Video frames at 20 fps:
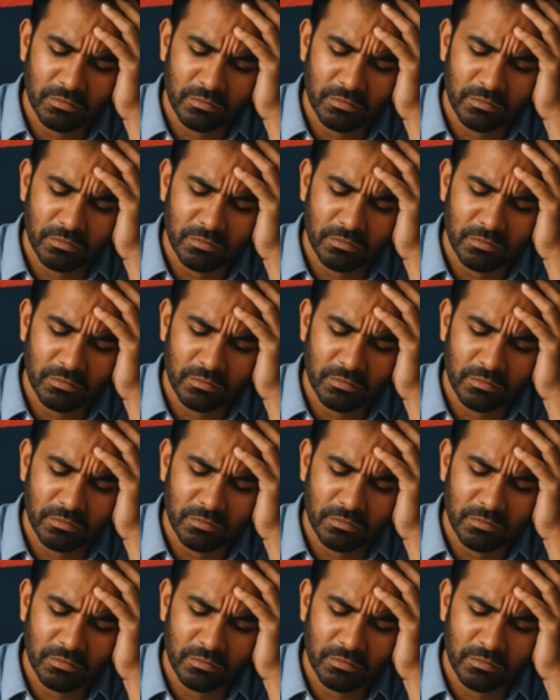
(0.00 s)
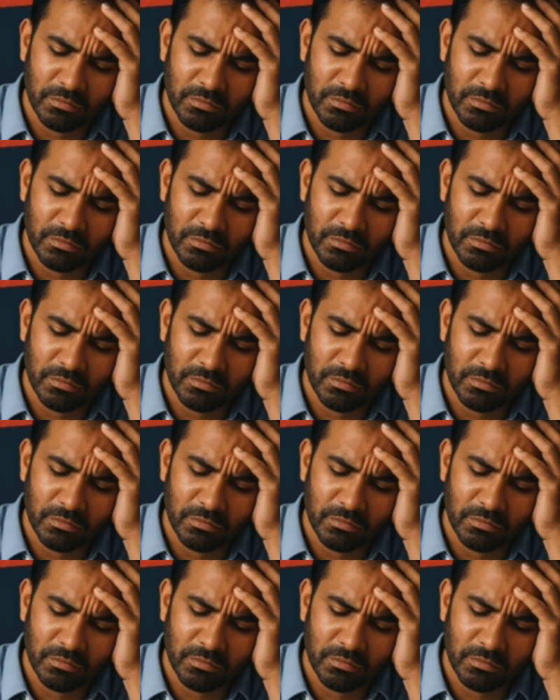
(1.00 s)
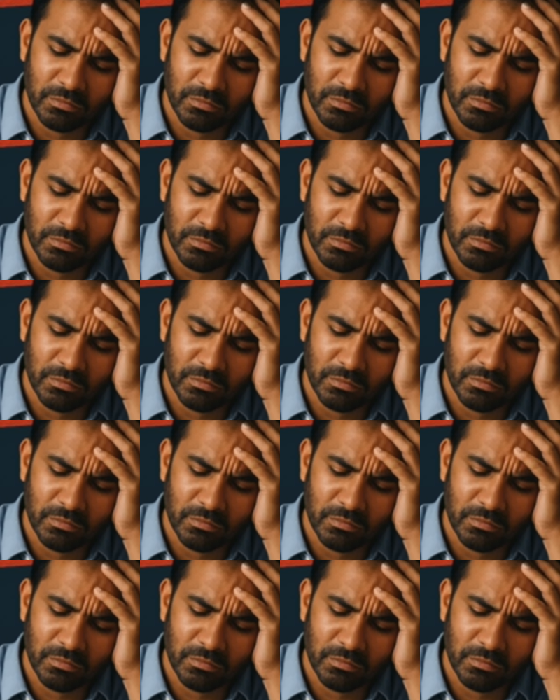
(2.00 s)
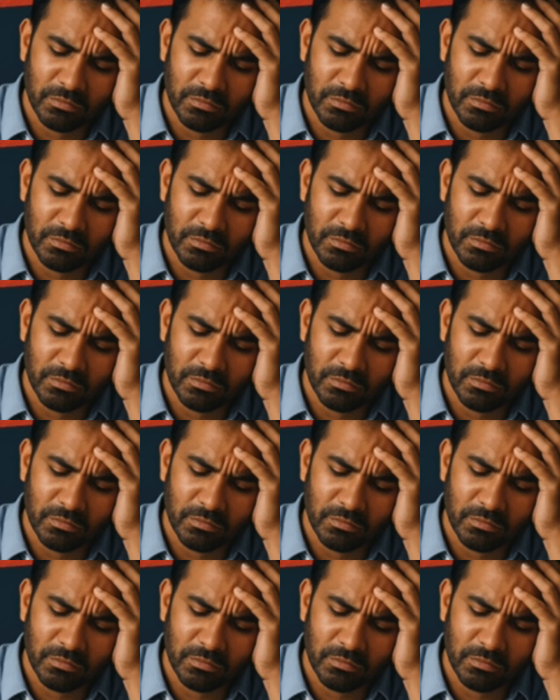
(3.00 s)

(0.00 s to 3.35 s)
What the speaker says: This is a still picture; no speech is visible.